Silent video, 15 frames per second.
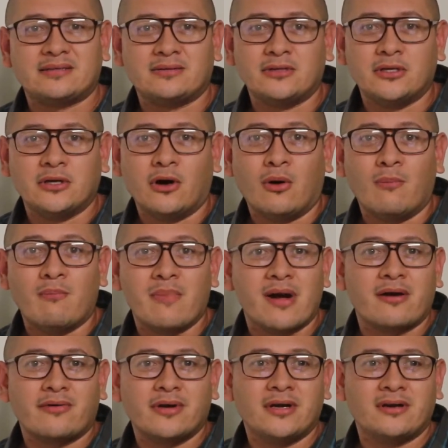
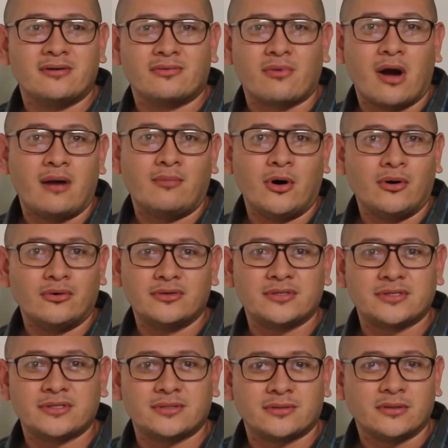Mary
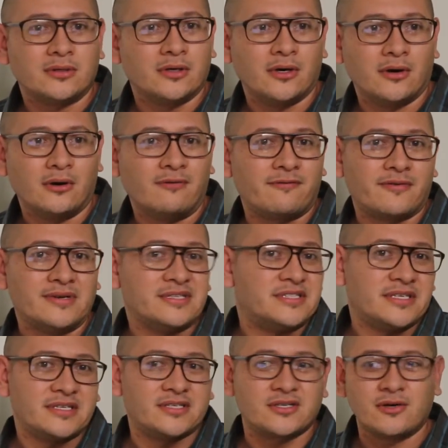Ramos,
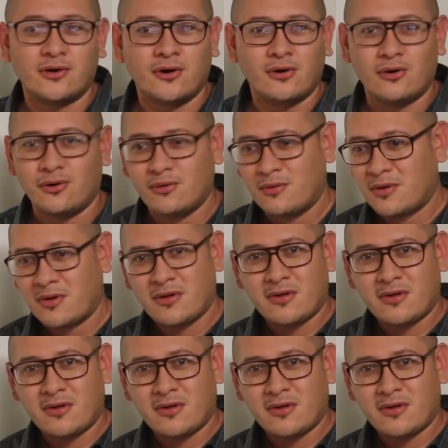Francisco